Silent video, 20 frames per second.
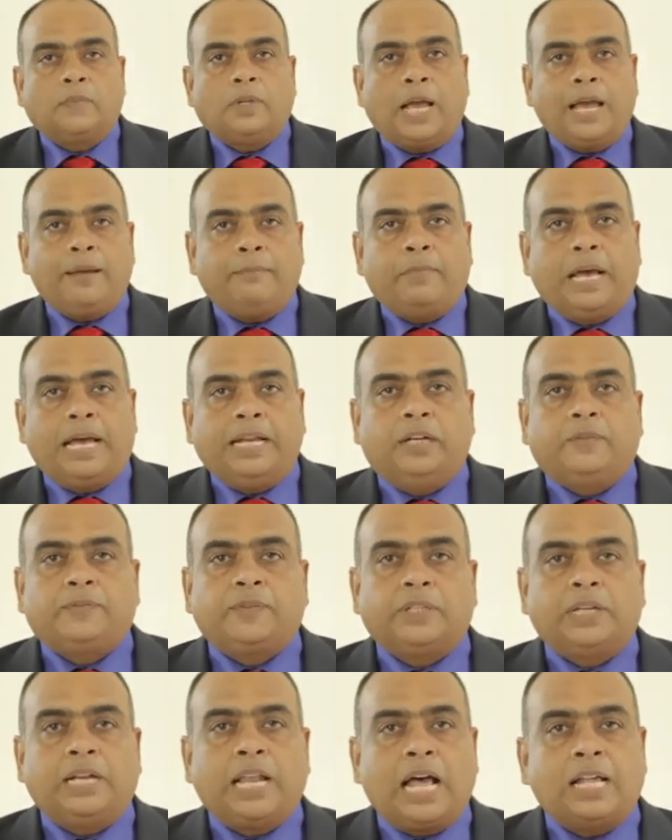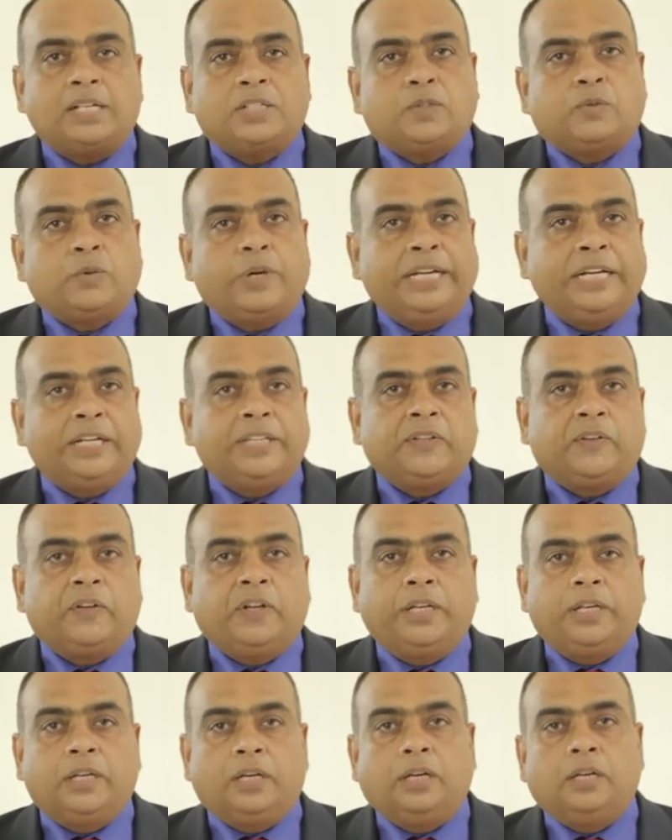I'm married for the last
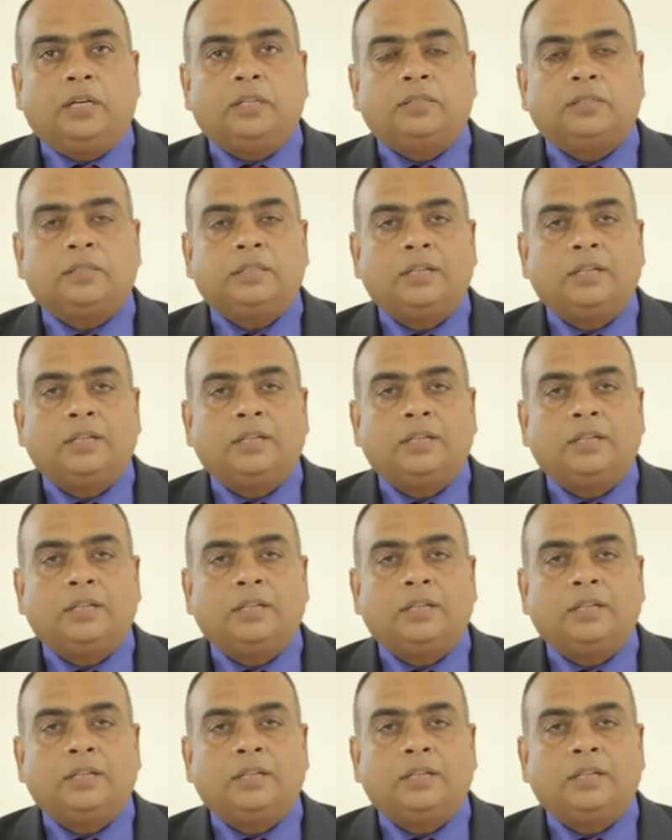23 years.